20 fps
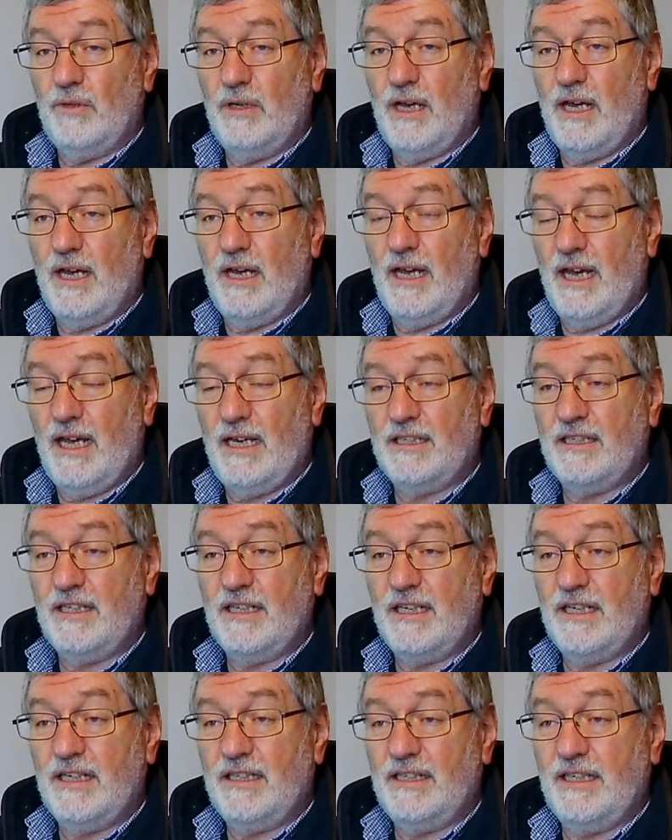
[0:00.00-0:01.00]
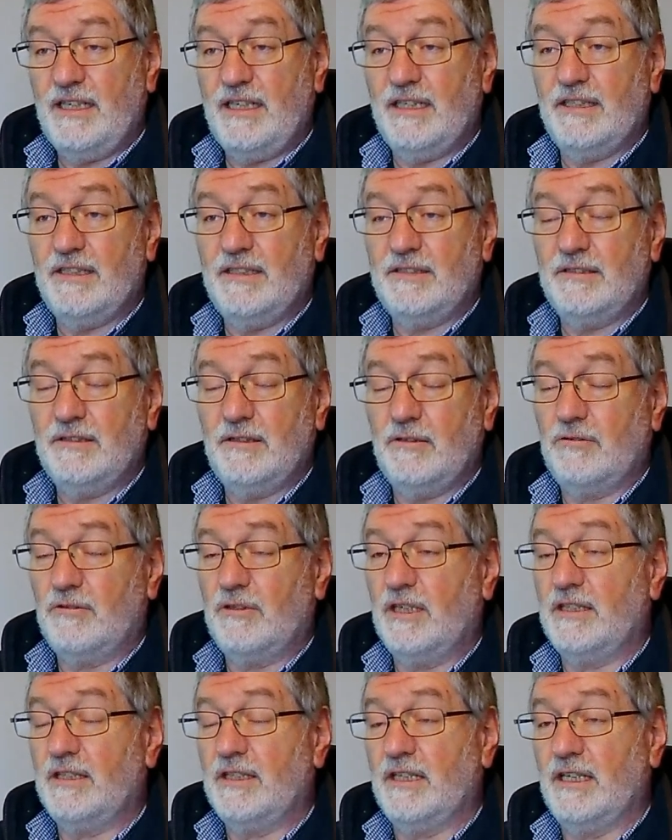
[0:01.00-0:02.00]
I had an idea, or
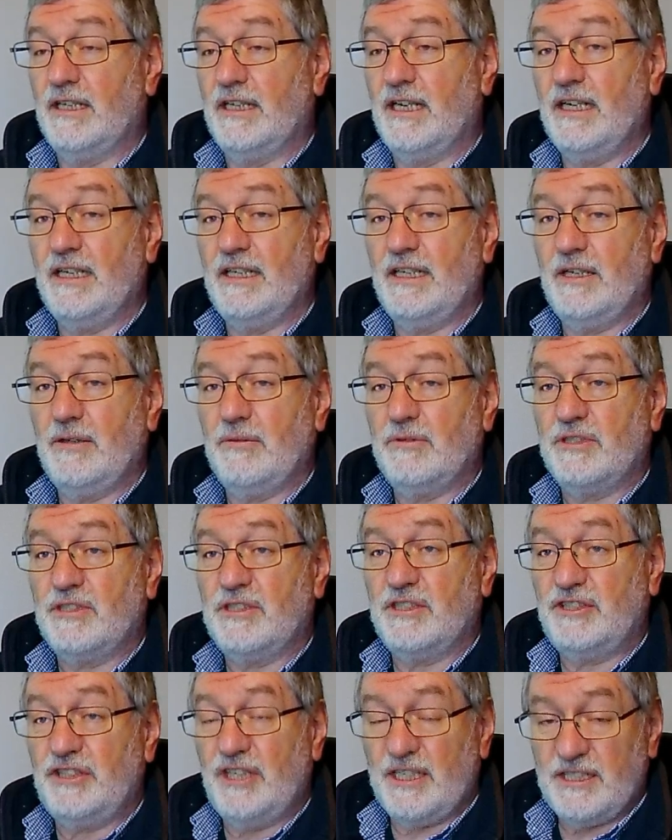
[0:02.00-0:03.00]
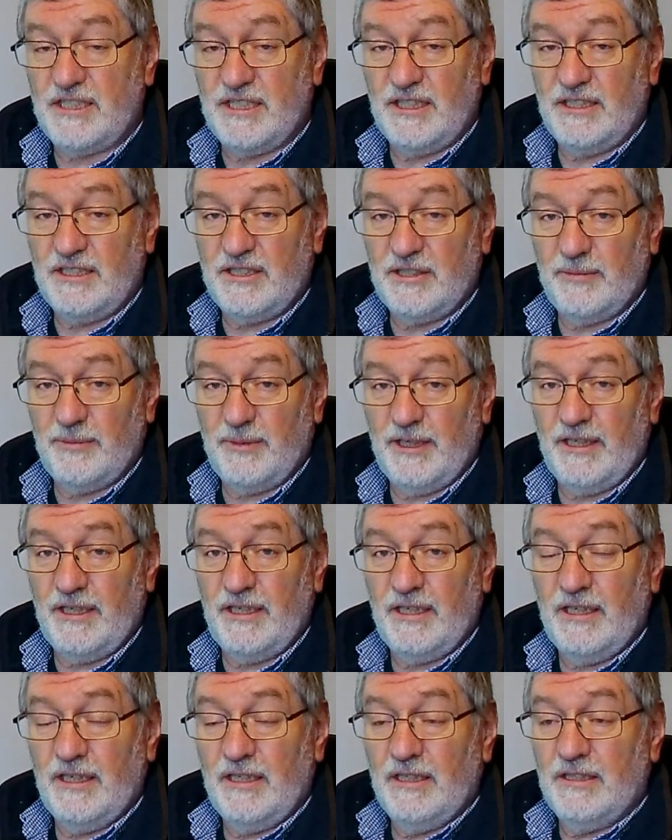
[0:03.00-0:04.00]
rather an idea was suggested to me
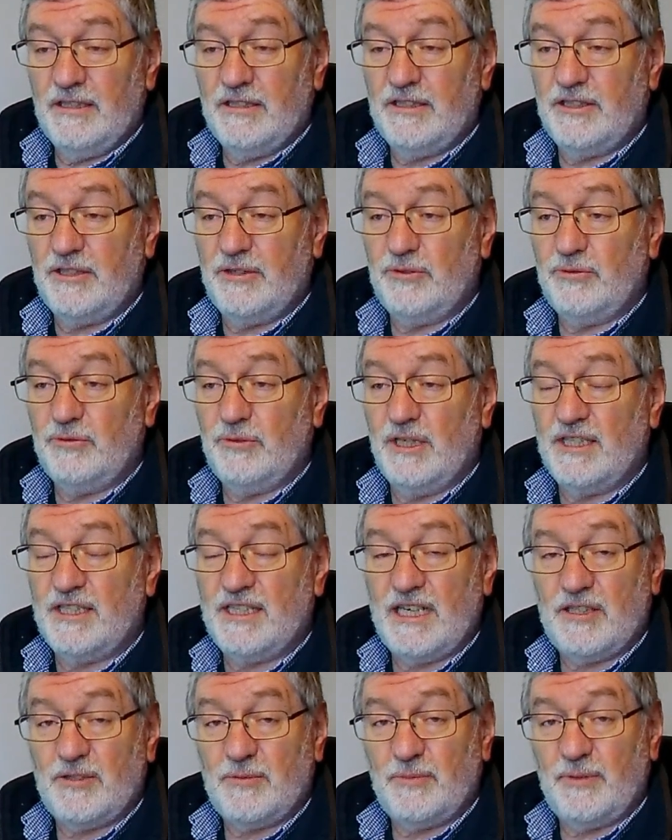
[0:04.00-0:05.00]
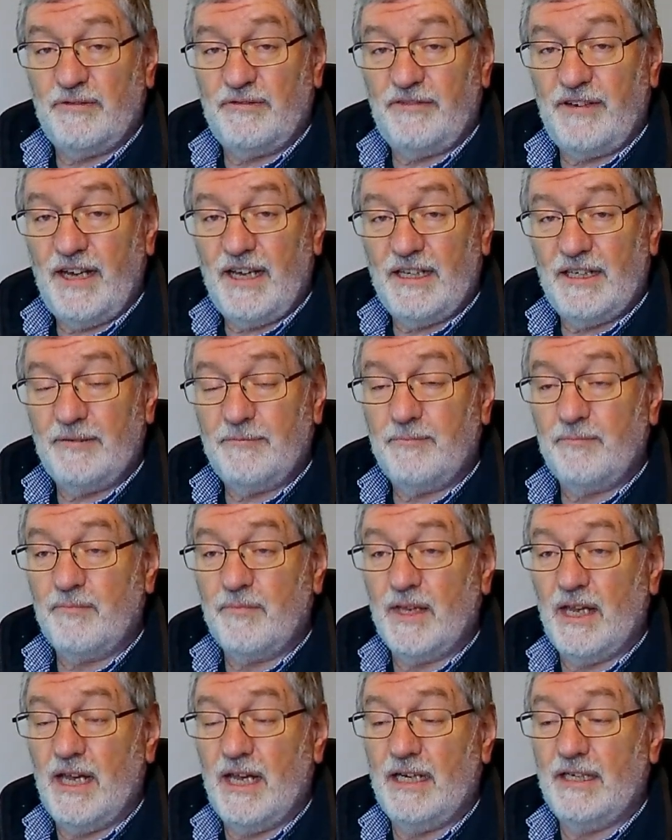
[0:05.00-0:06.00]
to set up a fan,
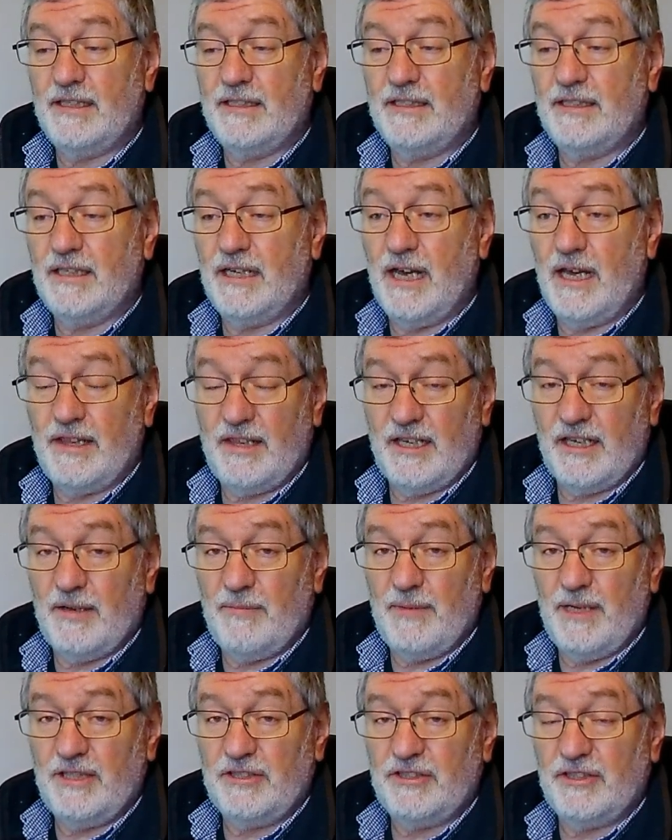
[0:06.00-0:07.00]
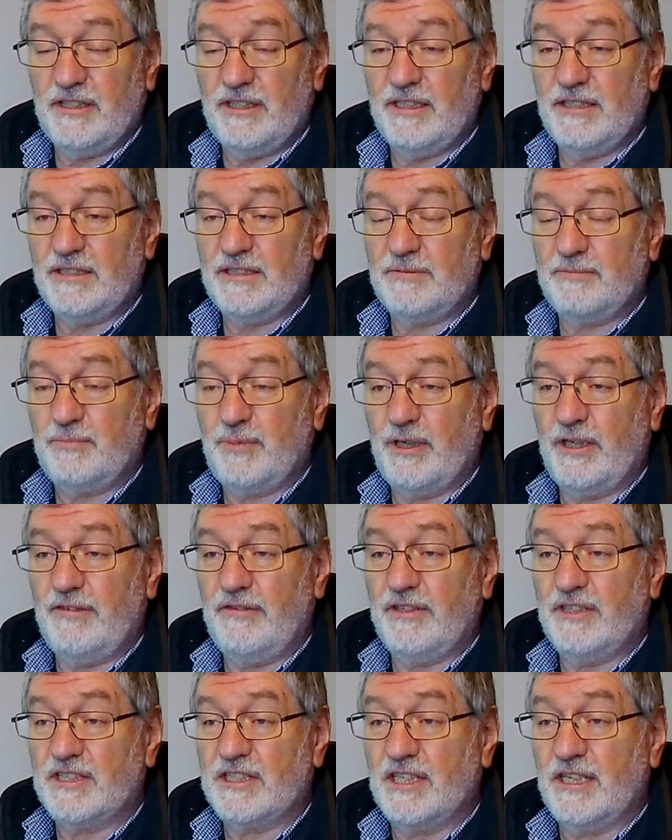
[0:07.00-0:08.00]
and I think I mentioned this
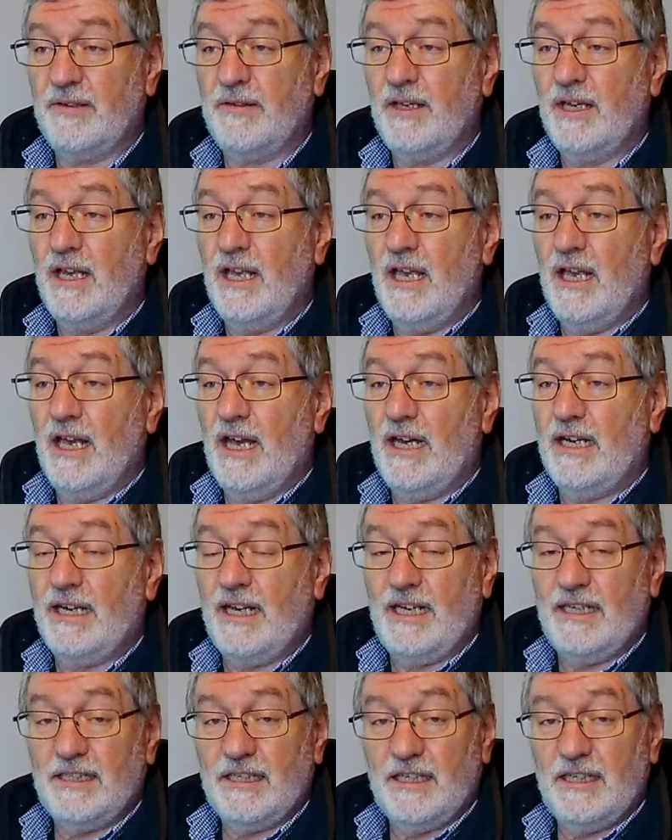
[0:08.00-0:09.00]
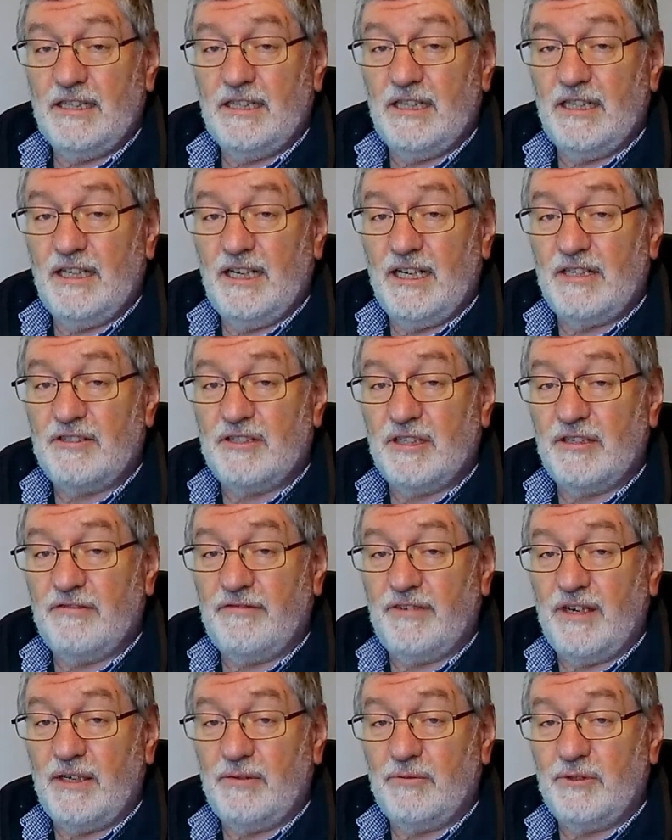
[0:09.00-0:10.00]
previously. And I had a little electric
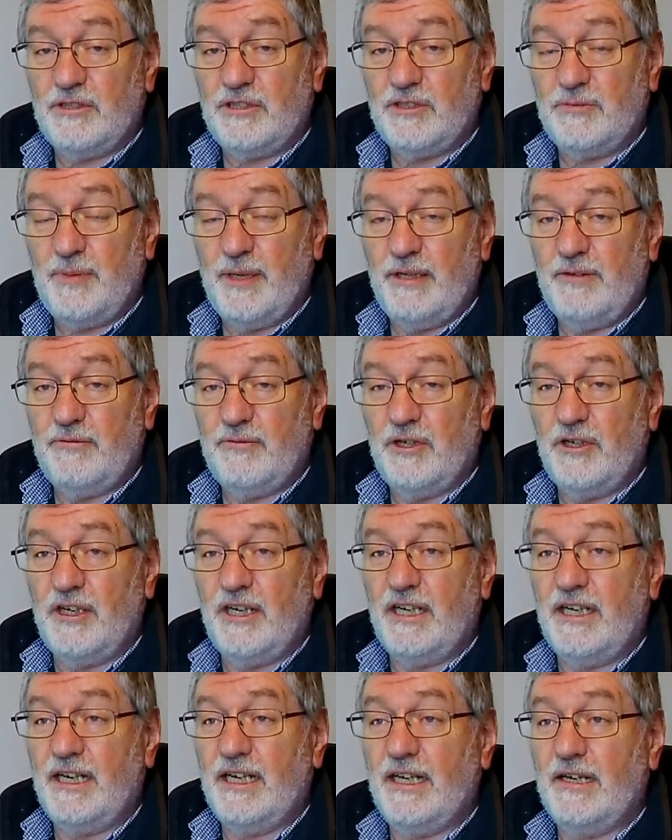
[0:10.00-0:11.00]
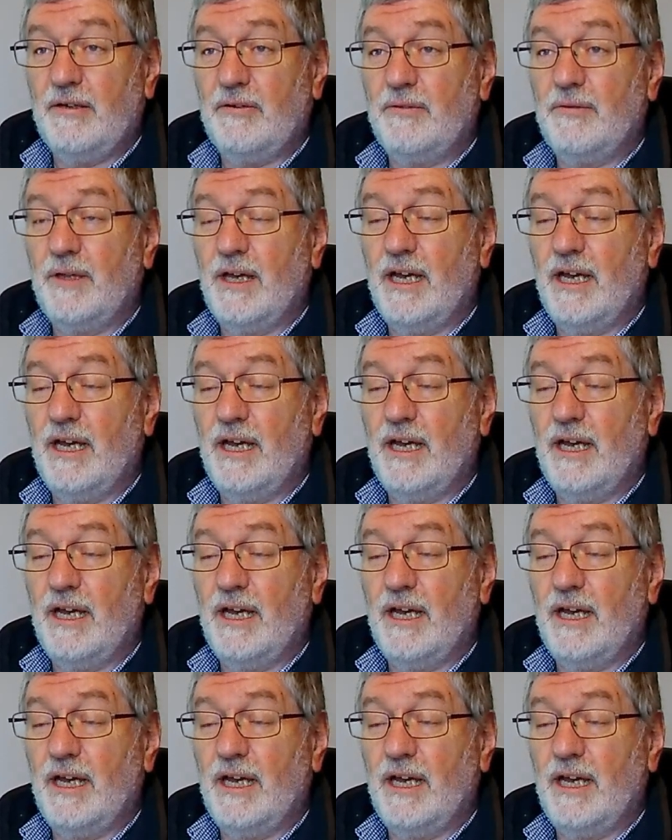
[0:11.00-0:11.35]
fan which has been running now.